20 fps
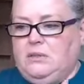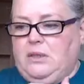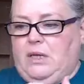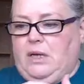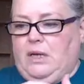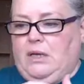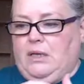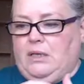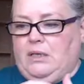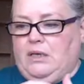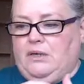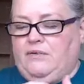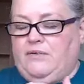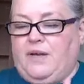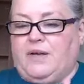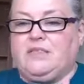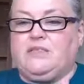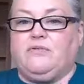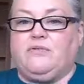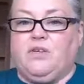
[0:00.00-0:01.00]

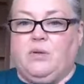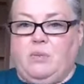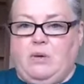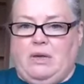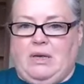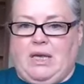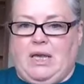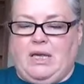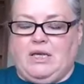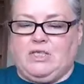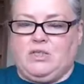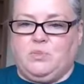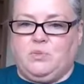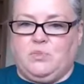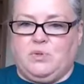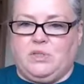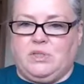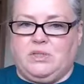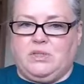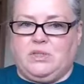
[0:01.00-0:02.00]
effective communication
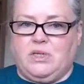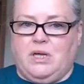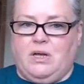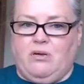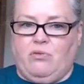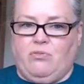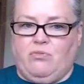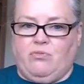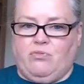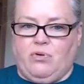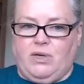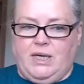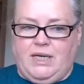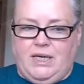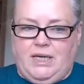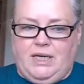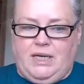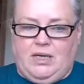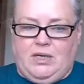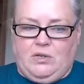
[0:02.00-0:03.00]
was a
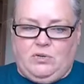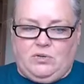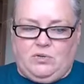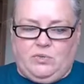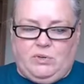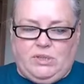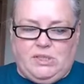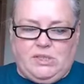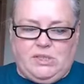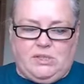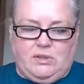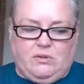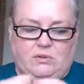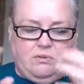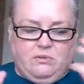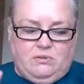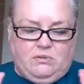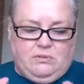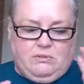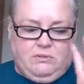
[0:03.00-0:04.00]
really good one.
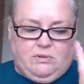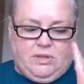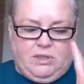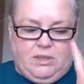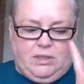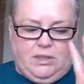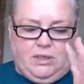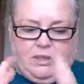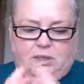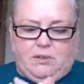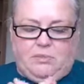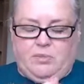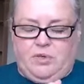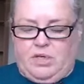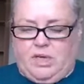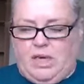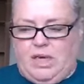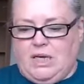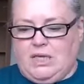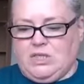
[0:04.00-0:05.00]
So a lot of
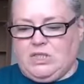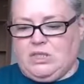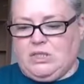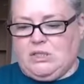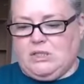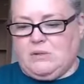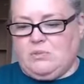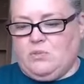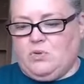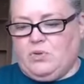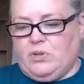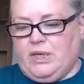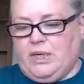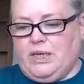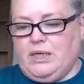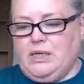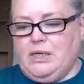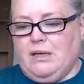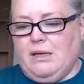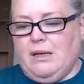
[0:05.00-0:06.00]
communication this
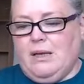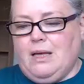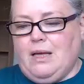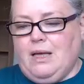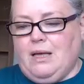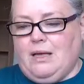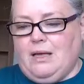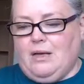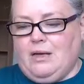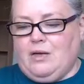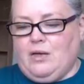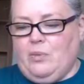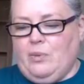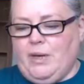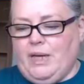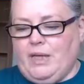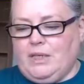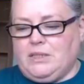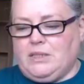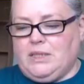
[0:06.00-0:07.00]
morning
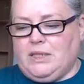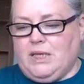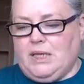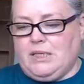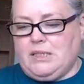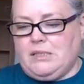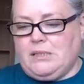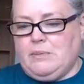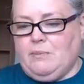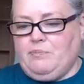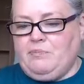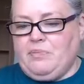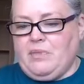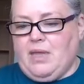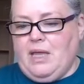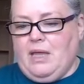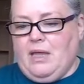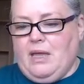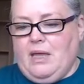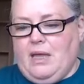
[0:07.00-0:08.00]
coming into this.
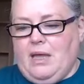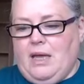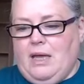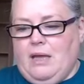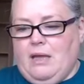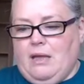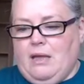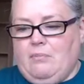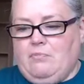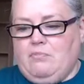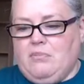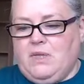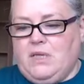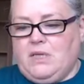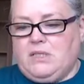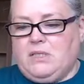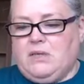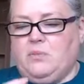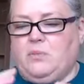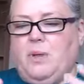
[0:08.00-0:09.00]

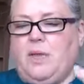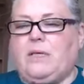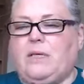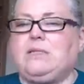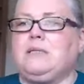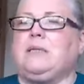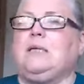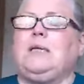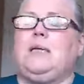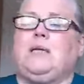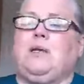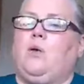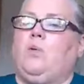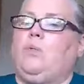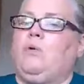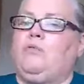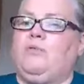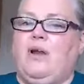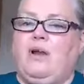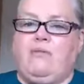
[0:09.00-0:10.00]
So basically,
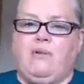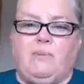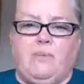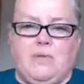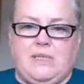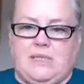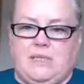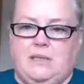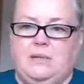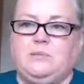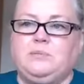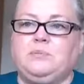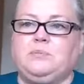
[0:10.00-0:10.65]
we're very busy.